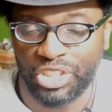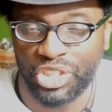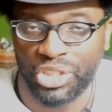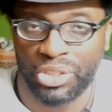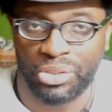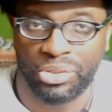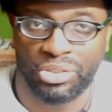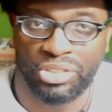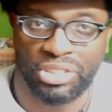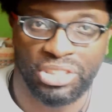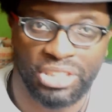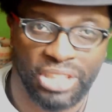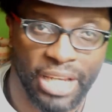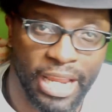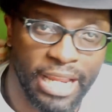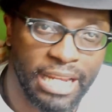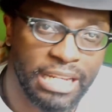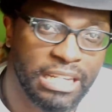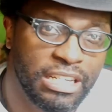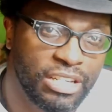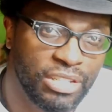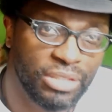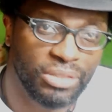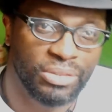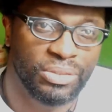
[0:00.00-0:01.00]
So stay
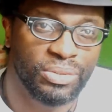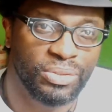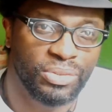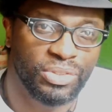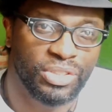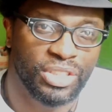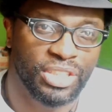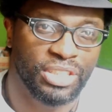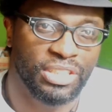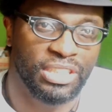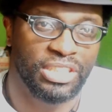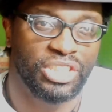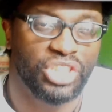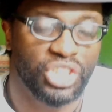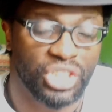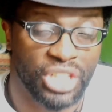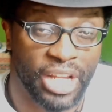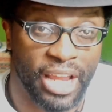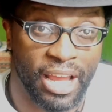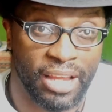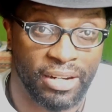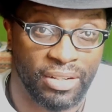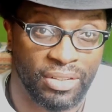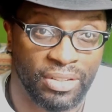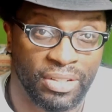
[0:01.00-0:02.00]
tuned to this
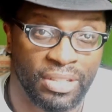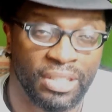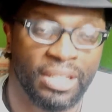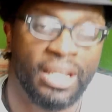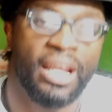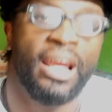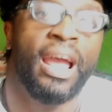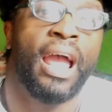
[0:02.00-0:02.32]
channel